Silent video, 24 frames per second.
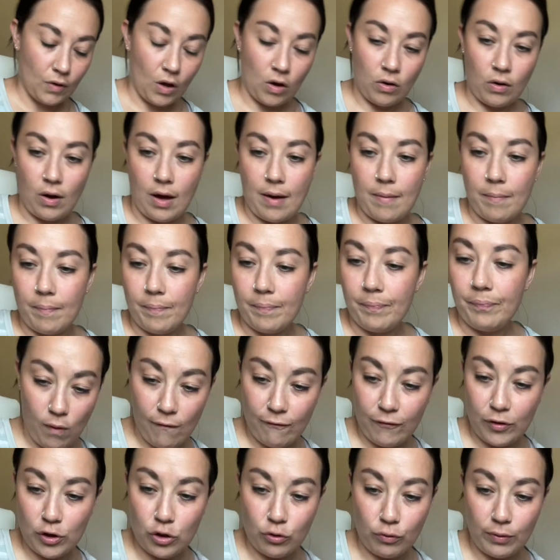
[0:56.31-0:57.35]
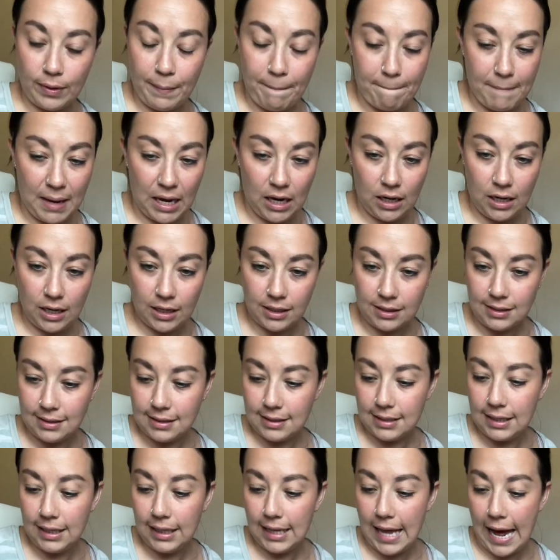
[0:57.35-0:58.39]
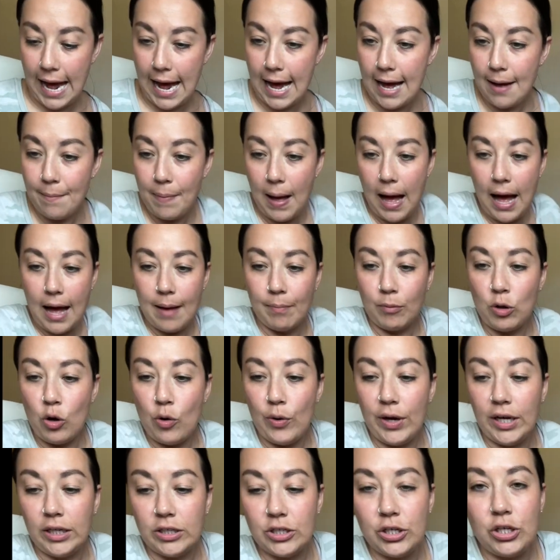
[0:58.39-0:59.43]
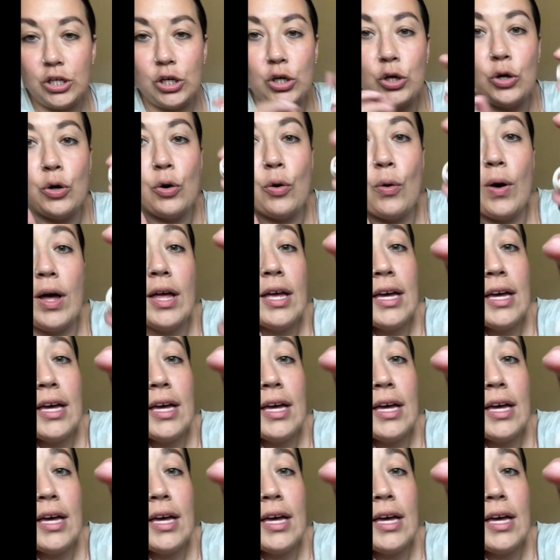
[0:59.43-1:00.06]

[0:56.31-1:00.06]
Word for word: Okay, for the remaining slab, I'm going to do